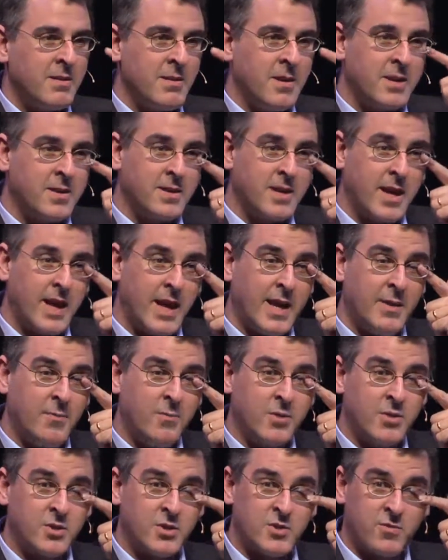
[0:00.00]
And
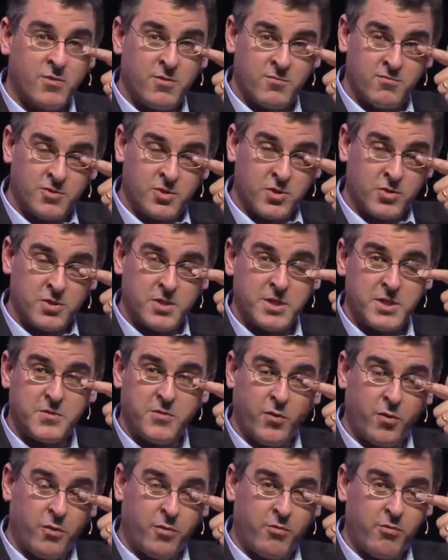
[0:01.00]
claim those resources
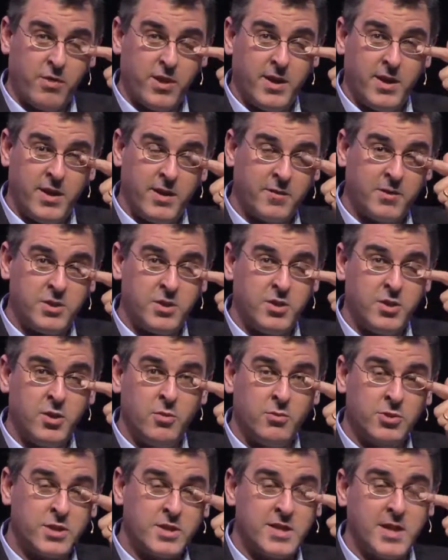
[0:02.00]
for free, and to
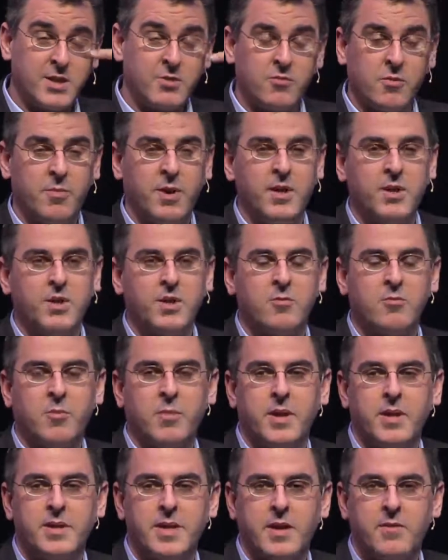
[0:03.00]
you, we'd just like to remind you there will
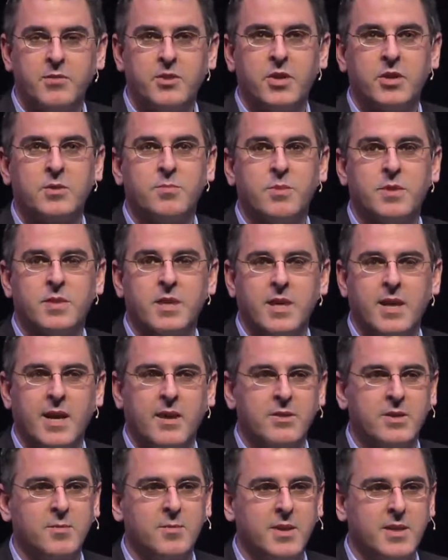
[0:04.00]
be a day of judgment and
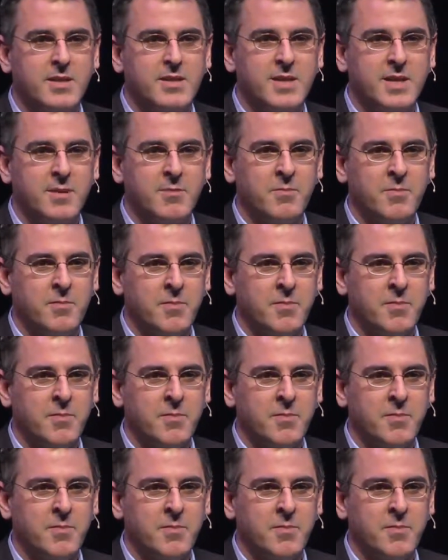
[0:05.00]
accountability.